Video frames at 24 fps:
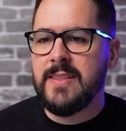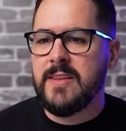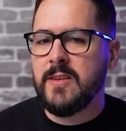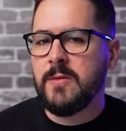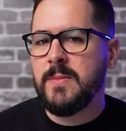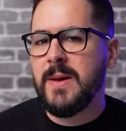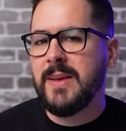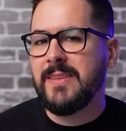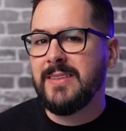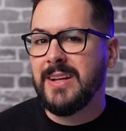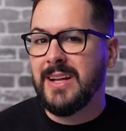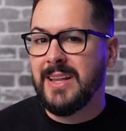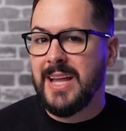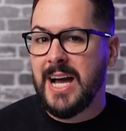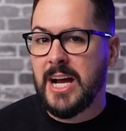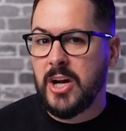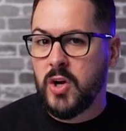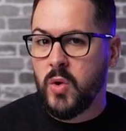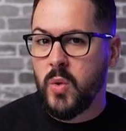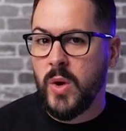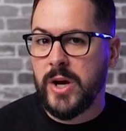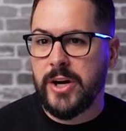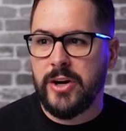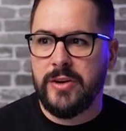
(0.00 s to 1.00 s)
This makes it a lot
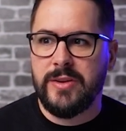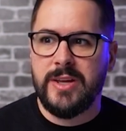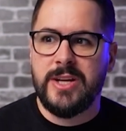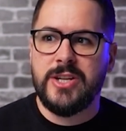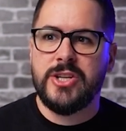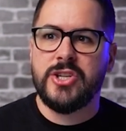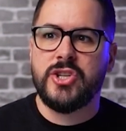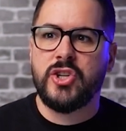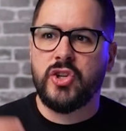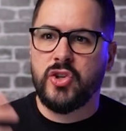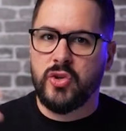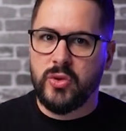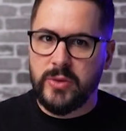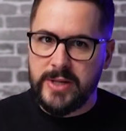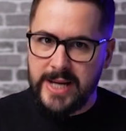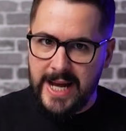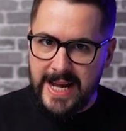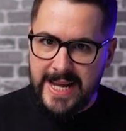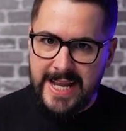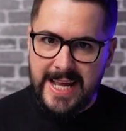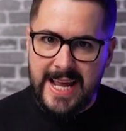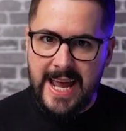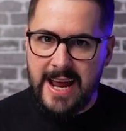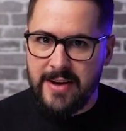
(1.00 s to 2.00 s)
quicker than just
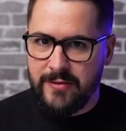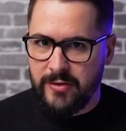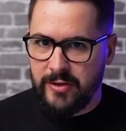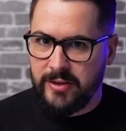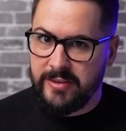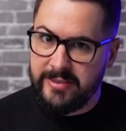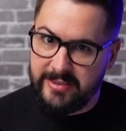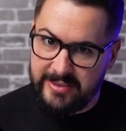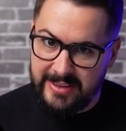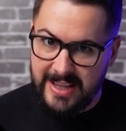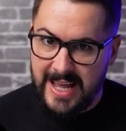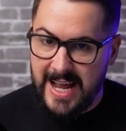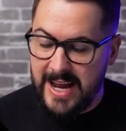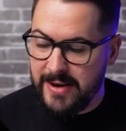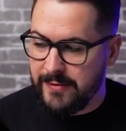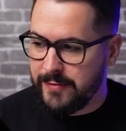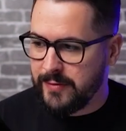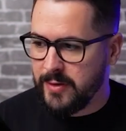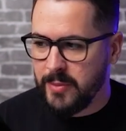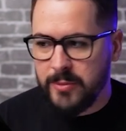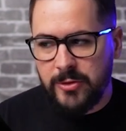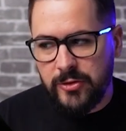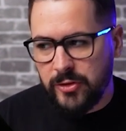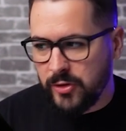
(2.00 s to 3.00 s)
creating every slide
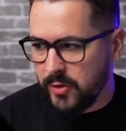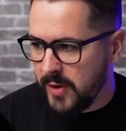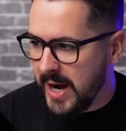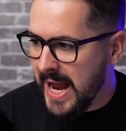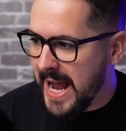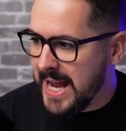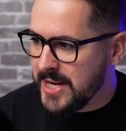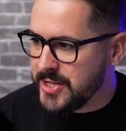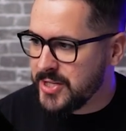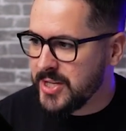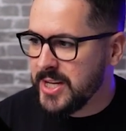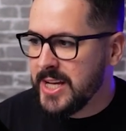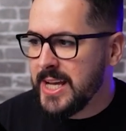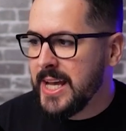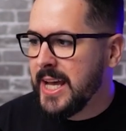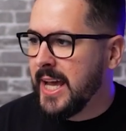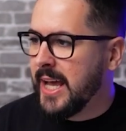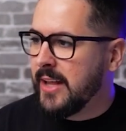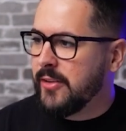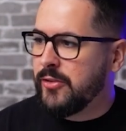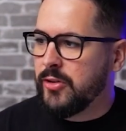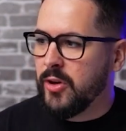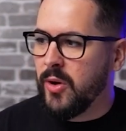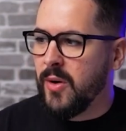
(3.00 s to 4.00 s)
from scratch.
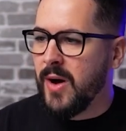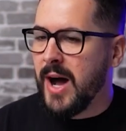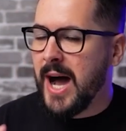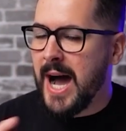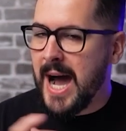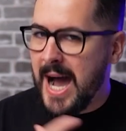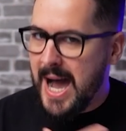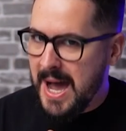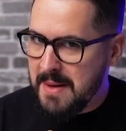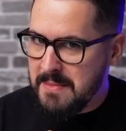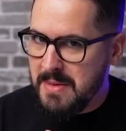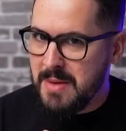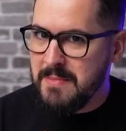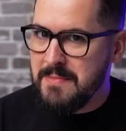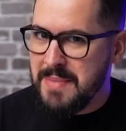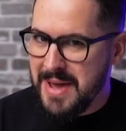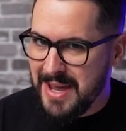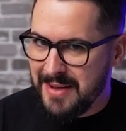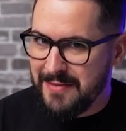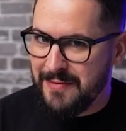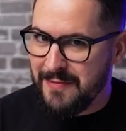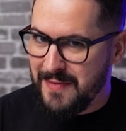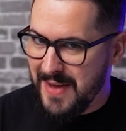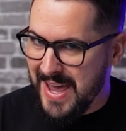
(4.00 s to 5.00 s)
And so I'm a
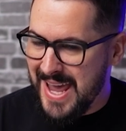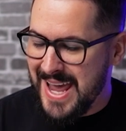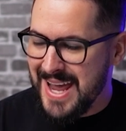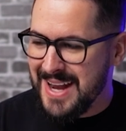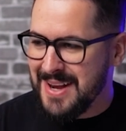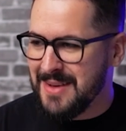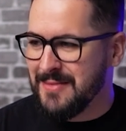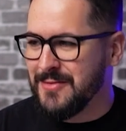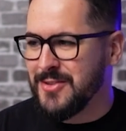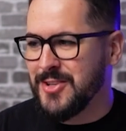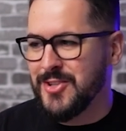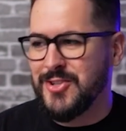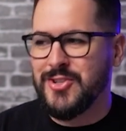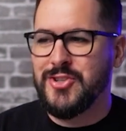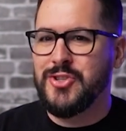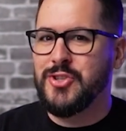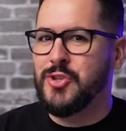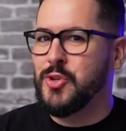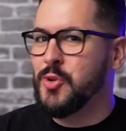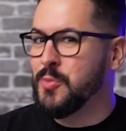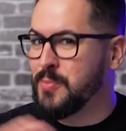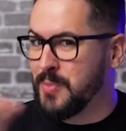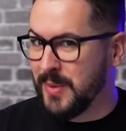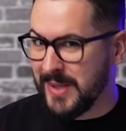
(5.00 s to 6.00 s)
big fan of just
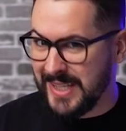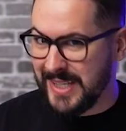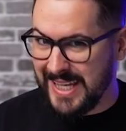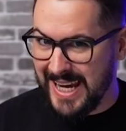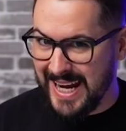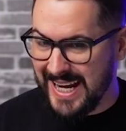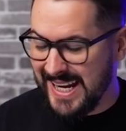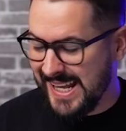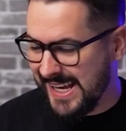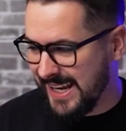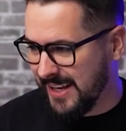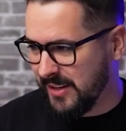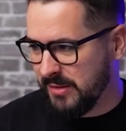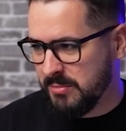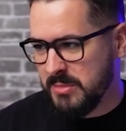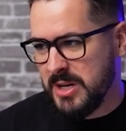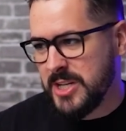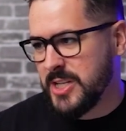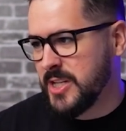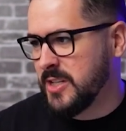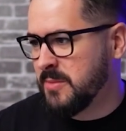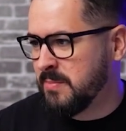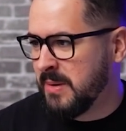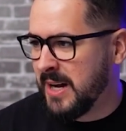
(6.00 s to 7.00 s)
duplicating as
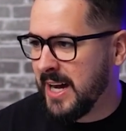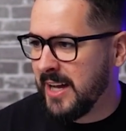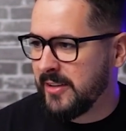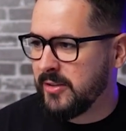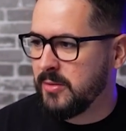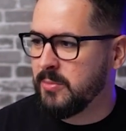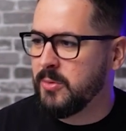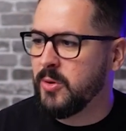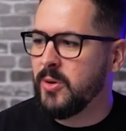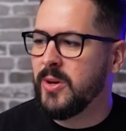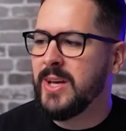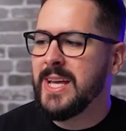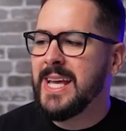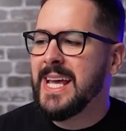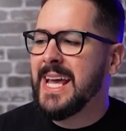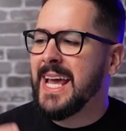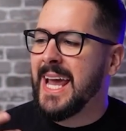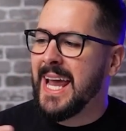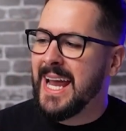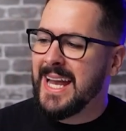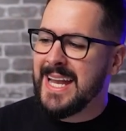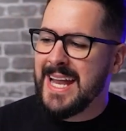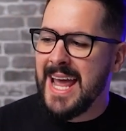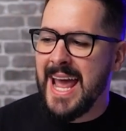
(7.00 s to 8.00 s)
much as possible
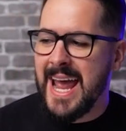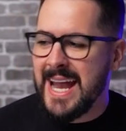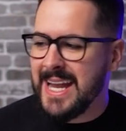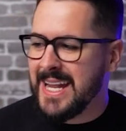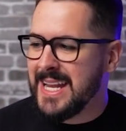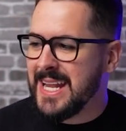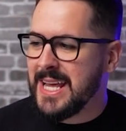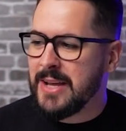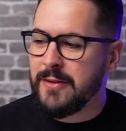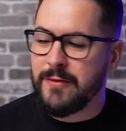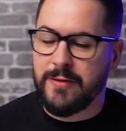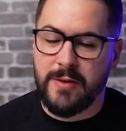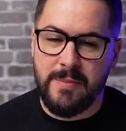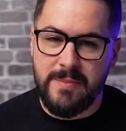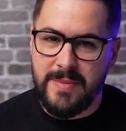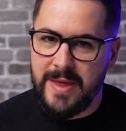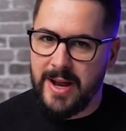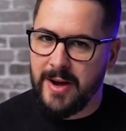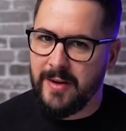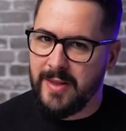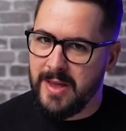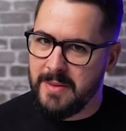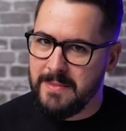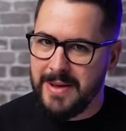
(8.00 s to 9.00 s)
and editing from
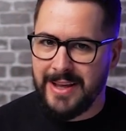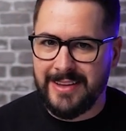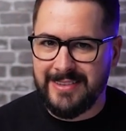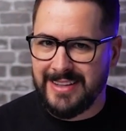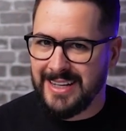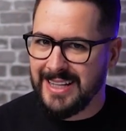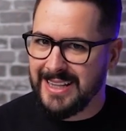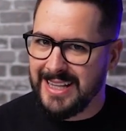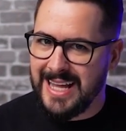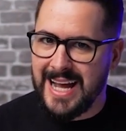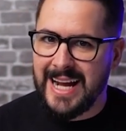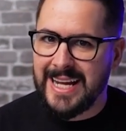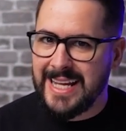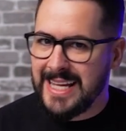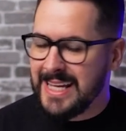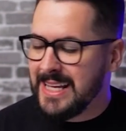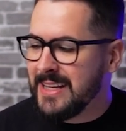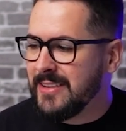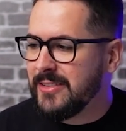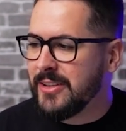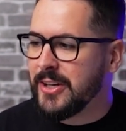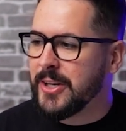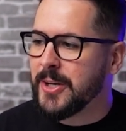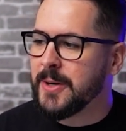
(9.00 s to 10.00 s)
there. That makes it a lot
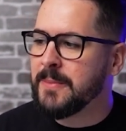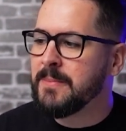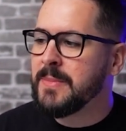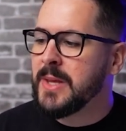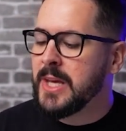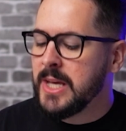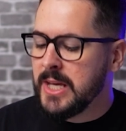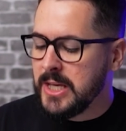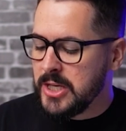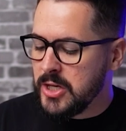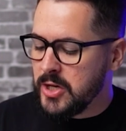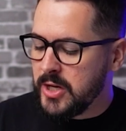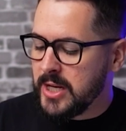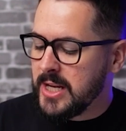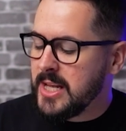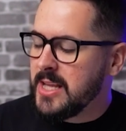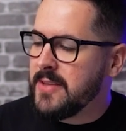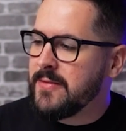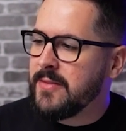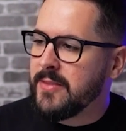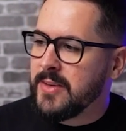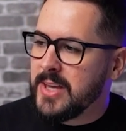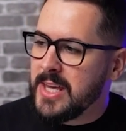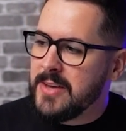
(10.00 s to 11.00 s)
easier. You
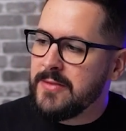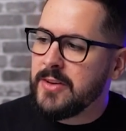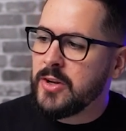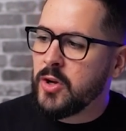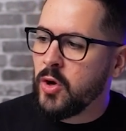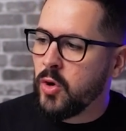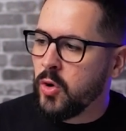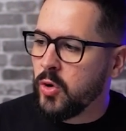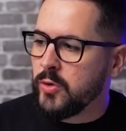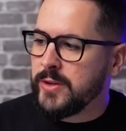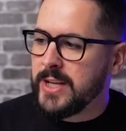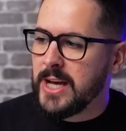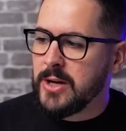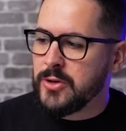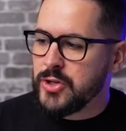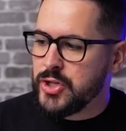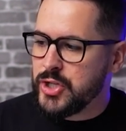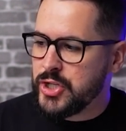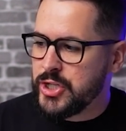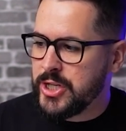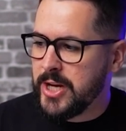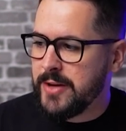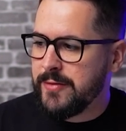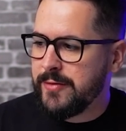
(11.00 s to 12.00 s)
can even hold down
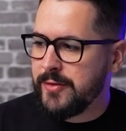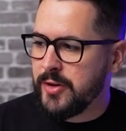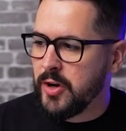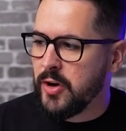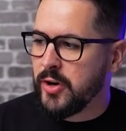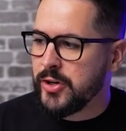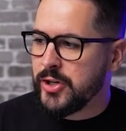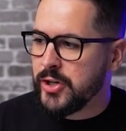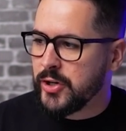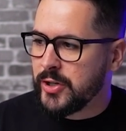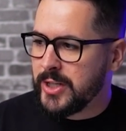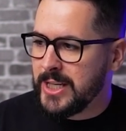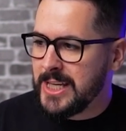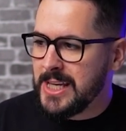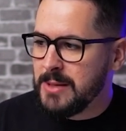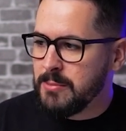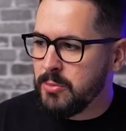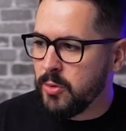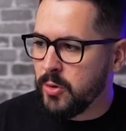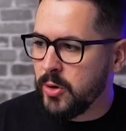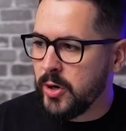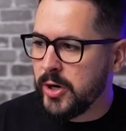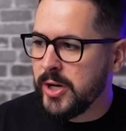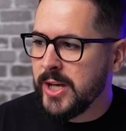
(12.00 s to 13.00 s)
Shift on your
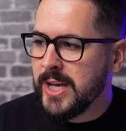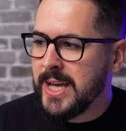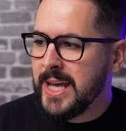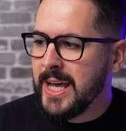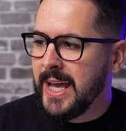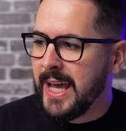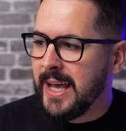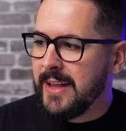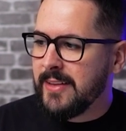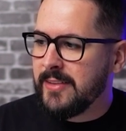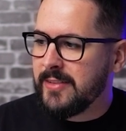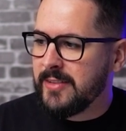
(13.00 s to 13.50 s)
keyboard and